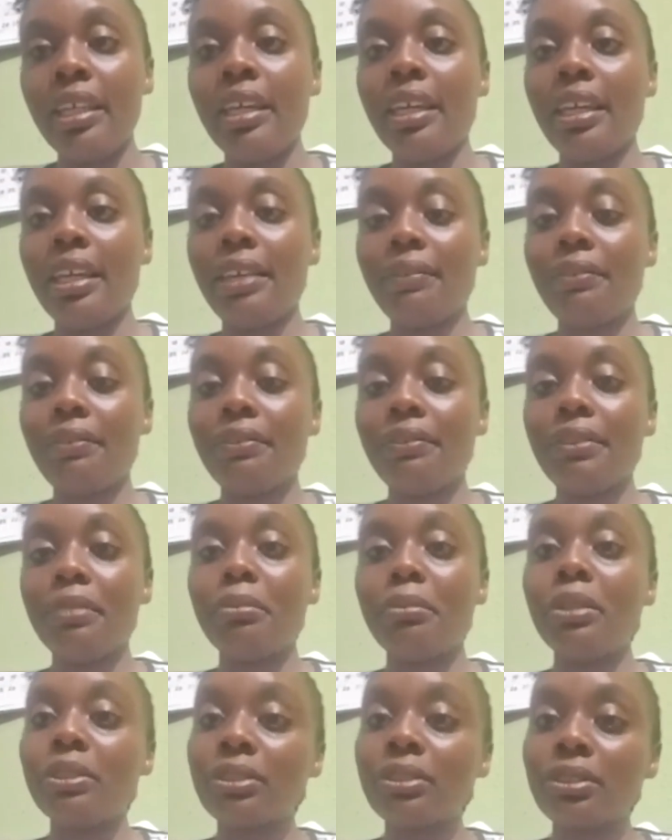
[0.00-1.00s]
If the
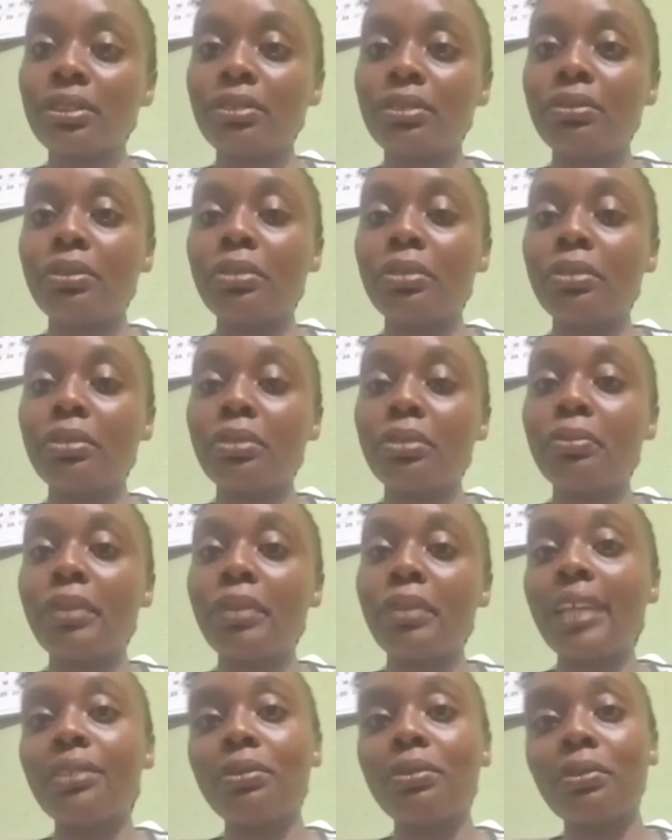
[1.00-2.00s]
muscles could
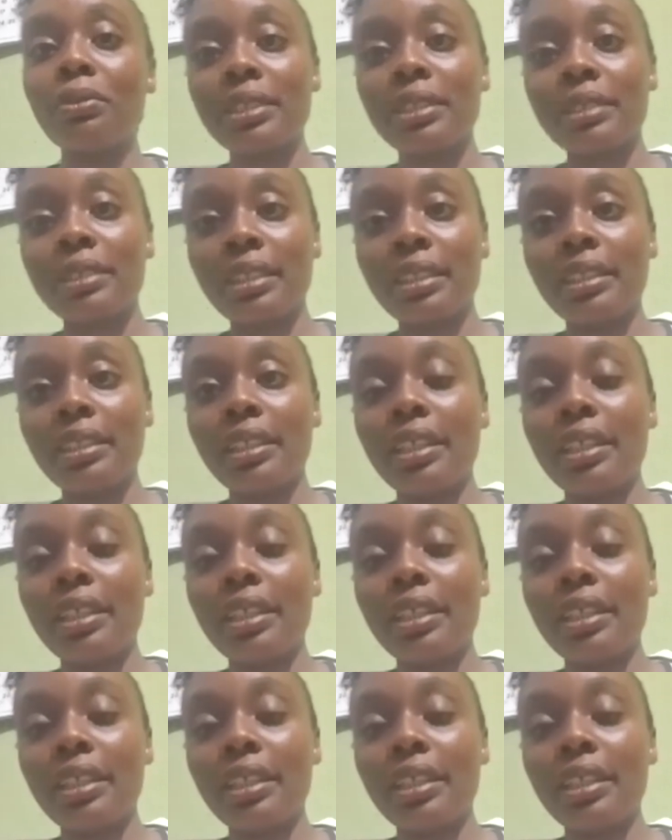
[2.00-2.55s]
get worsened,